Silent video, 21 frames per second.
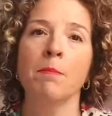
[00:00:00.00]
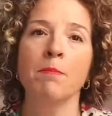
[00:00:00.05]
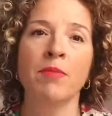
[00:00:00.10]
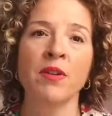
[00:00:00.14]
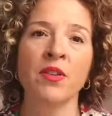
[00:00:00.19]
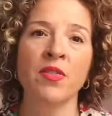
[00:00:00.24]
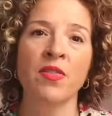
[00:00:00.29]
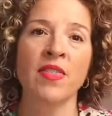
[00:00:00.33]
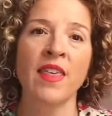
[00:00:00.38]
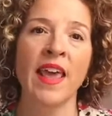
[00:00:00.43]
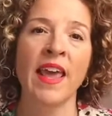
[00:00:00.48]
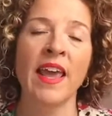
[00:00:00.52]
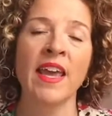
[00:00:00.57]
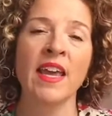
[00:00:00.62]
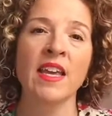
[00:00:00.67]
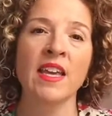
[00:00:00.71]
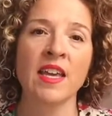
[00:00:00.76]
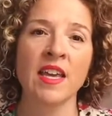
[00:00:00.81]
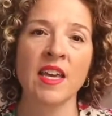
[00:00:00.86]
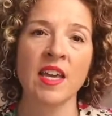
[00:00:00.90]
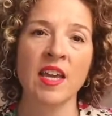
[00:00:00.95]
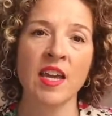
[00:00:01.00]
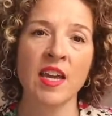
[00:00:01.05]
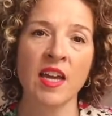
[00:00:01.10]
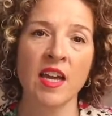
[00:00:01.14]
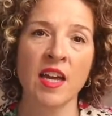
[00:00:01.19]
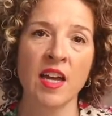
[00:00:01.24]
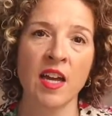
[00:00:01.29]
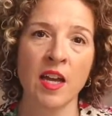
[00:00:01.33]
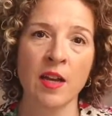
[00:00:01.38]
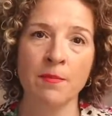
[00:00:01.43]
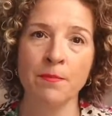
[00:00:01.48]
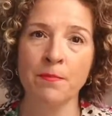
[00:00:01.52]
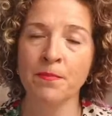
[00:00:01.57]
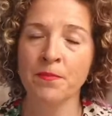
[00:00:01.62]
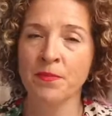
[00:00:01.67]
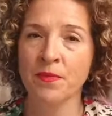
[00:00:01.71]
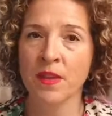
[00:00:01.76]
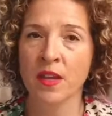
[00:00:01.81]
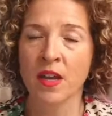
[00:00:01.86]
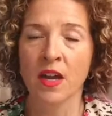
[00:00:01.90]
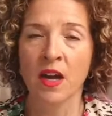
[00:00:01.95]
but they can
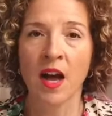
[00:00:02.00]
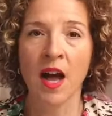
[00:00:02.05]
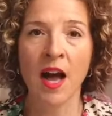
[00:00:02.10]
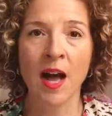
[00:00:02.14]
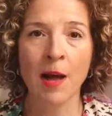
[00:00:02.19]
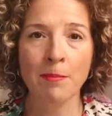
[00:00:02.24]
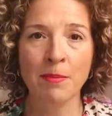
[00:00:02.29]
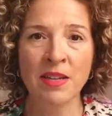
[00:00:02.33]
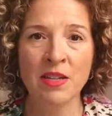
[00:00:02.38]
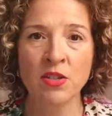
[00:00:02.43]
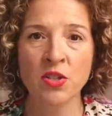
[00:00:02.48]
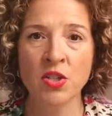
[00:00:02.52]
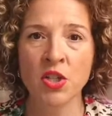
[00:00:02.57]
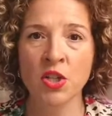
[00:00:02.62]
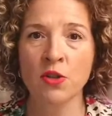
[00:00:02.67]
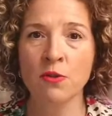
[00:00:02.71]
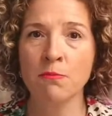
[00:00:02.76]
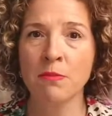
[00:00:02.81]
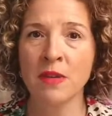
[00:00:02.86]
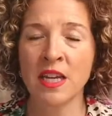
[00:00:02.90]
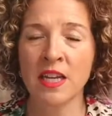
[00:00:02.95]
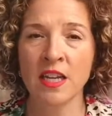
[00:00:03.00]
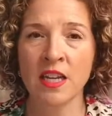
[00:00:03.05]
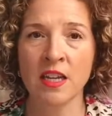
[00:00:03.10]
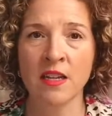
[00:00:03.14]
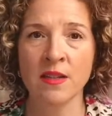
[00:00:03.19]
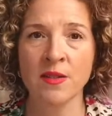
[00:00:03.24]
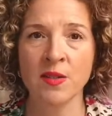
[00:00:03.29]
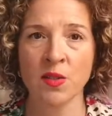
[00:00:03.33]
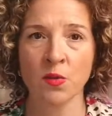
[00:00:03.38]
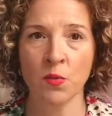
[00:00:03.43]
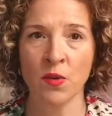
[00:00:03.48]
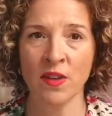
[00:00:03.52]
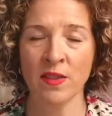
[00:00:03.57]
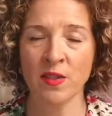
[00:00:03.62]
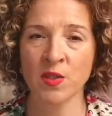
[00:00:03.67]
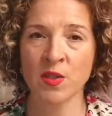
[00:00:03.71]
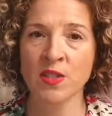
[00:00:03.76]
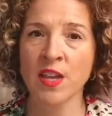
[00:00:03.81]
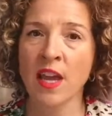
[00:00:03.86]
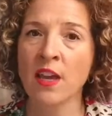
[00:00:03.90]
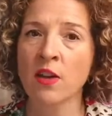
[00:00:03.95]
hop into meetings with
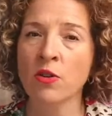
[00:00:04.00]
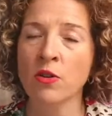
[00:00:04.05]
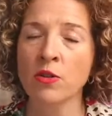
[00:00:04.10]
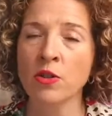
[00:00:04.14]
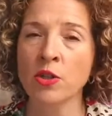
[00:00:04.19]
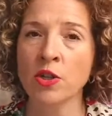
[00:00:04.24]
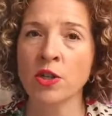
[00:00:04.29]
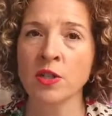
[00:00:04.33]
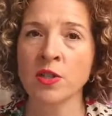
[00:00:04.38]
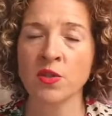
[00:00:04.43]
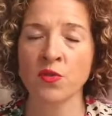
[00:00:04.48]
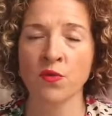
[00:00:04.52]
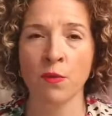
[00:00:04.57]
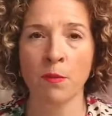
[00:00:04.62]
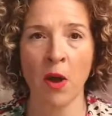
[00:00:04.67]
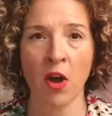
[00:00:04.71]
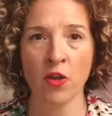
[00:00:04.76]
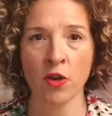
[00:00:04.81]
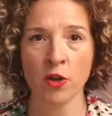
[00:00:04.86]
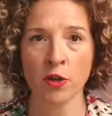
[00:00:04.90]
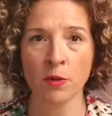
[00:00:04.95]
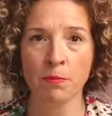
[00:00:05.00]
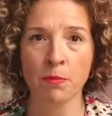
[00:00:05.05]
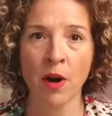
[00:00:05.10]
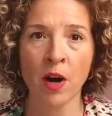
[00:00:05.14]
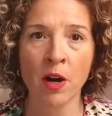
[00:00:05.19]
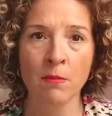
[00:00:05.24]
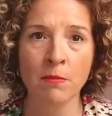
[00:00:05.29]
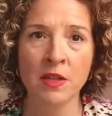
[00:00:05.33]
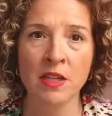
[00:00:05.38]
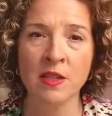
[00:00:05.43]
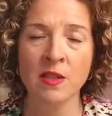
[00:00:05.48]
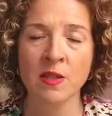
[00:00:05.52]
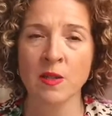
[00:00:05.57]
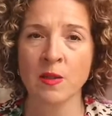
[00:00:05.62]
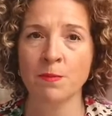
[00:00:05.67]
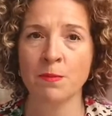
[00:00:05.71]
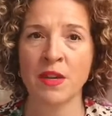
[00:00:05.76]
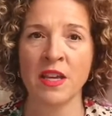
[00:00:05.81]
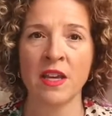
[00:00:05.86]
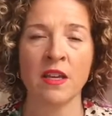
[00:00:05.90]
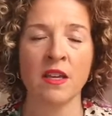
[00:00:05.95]
stakeholders from other
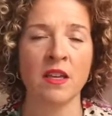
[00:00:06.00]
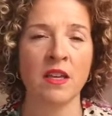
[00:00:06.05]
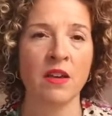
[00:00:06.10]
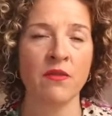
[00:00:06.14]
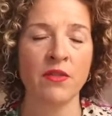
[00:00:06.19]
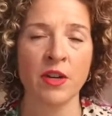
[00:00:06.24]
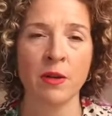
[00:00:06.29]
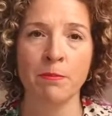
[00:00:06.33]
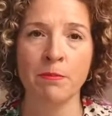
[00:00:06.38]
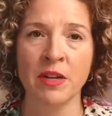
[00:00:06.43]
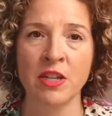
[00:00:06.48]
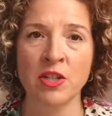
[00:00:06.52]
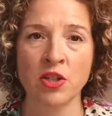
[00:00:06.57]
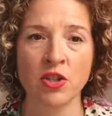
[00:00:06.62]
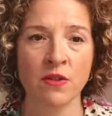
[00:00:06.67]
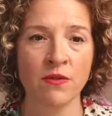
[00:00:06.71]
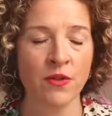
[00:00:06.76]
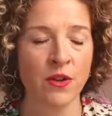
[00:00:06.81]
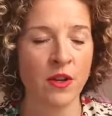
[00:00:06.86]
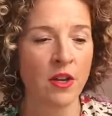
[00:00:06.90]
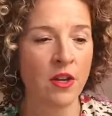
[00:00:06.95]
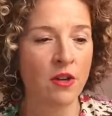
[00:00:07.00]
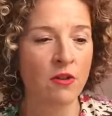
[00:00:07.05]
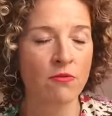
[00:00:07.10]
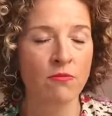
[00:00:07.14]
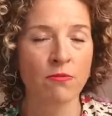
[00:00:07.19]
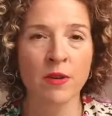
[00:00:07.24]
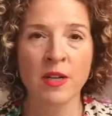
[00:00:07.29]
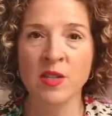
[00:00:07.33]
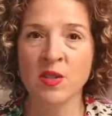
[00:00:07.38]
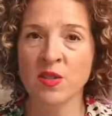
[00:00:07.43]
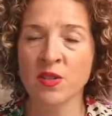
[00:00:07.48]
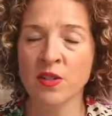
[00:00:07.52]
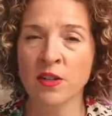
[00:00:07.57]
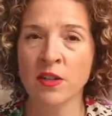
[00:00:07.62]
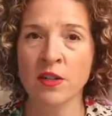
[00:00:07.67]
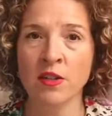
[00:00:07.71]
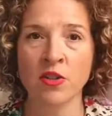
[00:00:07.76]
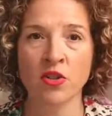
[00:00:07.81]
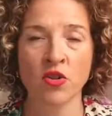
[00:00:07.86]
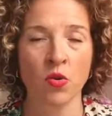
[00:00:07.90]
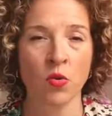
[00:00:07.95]
departments, be given a bunch of
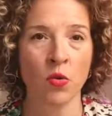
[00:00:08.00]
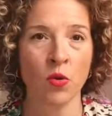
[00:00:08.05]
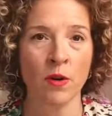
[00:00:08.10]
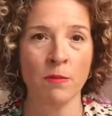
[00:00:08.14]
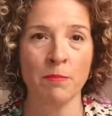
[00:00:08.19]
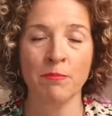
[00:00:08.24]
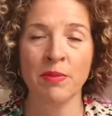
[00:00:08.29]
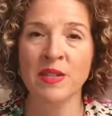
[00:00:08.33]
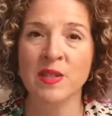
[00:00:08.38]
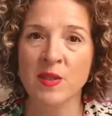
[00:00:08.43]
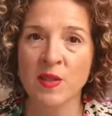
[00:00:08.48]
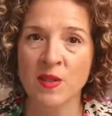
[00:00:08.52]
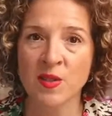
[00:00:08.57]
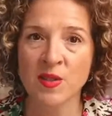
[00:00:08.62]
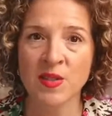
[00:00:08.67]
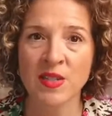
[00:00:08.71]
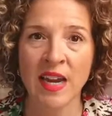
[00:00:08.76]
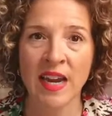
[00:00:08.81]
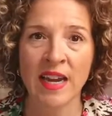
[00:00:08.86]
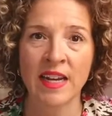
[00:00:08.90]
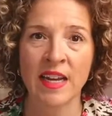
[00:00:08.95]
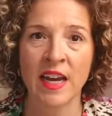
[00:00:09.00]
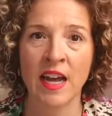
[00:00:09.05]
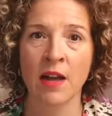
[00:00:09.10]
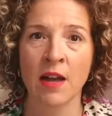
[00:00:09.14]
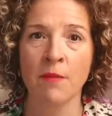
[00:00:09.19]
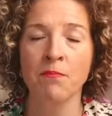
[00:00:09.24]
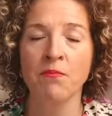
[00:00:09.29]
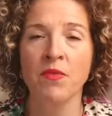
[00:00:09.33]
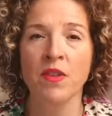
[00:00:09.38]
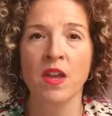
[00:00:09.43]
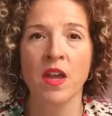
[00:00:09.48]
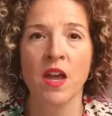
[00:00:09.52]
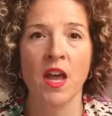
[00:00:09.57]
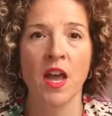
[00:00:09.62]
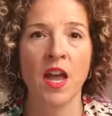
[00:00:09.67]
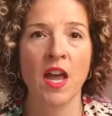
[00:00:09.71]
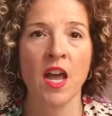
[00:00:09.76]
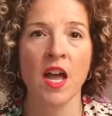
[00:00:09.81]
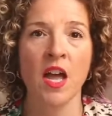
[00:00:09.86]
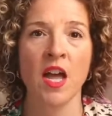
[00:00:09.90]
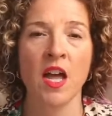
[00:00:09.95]
research or business data,
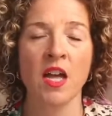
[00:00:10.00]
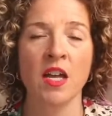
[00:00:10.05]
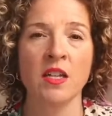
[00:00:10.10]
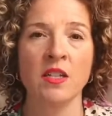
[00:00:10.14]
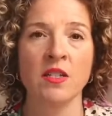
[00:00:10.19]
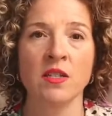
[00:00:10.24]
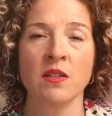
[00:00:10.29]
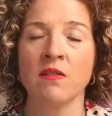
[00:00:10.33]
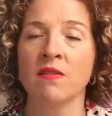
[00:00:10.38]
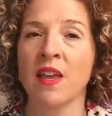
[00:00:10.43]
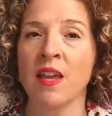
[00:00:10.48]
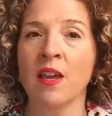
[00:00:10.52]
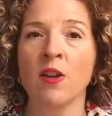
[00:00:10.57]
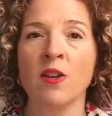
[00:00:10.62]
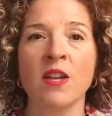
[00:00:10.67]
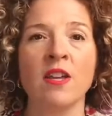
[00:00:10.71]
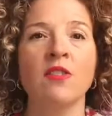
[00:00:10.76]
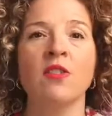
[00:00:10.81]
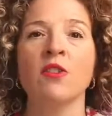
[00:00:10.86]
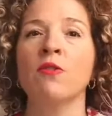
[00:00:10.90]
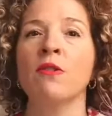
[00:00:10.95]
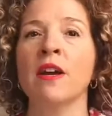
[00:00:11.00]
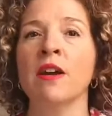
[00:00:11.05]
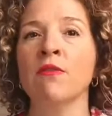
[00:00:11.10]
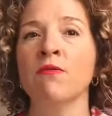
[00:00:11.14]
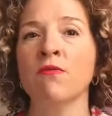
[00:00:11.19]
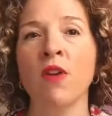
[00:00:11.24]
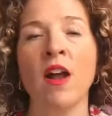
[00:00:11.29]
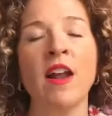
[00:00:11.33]
and they could hit the ground